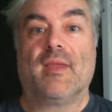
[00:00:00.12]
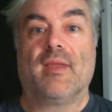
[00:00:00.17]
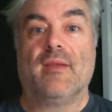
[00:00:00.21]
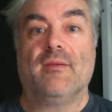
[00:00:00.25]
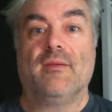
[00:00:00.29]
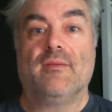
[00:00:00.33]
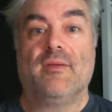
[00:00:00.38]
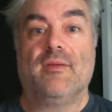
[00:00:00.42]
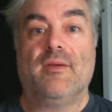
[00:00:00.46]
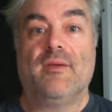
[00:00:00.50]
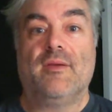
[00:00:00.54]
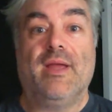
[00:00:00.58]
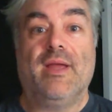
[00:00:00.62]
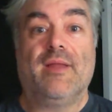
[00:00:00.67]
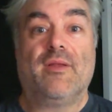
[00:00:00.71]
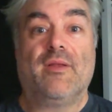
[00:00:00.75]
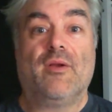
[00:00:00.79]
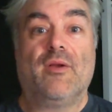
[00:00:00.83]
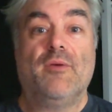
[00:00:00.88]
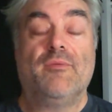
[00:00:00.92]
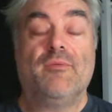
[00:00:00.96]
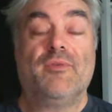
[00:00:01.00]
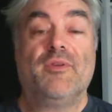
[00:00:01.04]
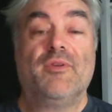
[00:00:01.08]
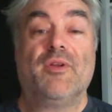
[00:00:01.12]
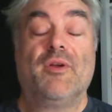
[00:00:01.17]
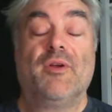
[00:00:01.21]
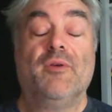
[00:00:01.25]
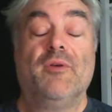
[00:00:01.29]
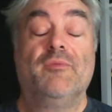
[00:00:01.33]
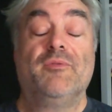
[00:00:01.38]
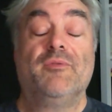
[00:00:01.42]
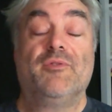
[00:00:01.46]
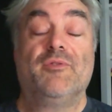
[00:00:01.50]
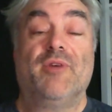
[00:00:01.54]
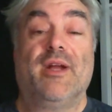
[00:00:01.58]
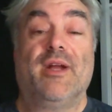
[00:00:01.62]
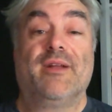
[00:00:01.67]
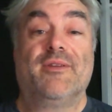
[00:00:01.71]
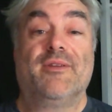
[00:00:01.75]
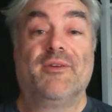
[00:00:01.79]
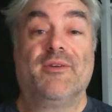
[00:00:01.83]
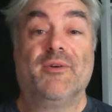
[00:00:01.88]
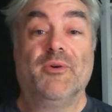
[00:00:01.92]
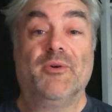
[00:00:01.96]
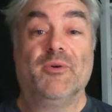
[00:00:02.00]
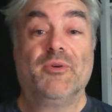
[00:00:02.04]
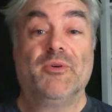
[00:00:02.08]
So yeah, the Confident Contractor
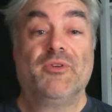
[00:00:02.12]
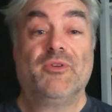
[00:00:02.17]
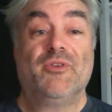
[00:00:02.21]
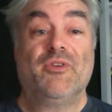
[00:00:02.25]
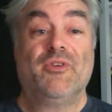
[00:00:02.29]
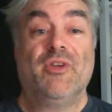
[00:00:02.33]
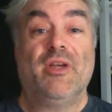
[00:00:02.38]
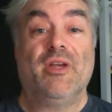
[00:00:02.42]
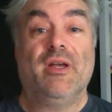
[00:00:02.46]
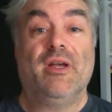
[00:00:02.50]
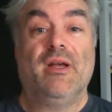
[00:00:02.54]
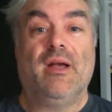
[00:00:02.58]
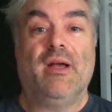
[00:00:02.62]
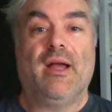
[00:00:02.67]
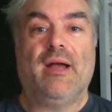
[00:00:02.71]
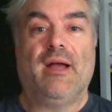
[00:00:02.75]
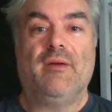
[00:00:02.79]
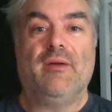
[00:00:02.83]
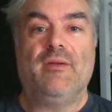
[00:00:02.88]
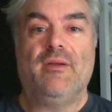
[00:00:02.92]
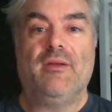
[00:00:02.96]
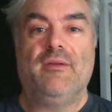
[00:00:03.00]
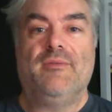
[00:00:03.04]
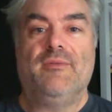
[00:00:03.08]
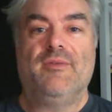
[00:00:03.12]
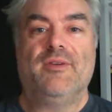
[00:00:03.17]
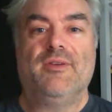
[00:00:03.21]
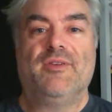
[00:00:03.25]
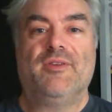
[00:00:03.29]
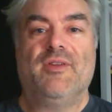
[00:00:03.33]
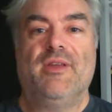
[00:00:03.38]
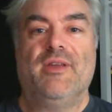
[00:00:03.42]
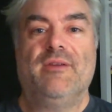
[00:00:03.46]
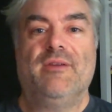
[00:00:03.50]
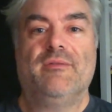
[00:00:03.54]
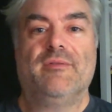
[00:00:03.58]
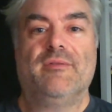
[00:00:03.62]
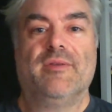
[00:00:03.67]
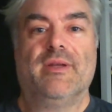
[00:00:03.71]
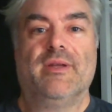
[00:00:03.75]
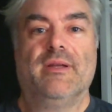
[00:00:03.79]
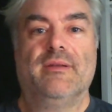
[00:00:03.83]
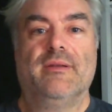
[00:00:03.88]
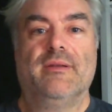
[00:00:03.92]
course. How did you first hear of it?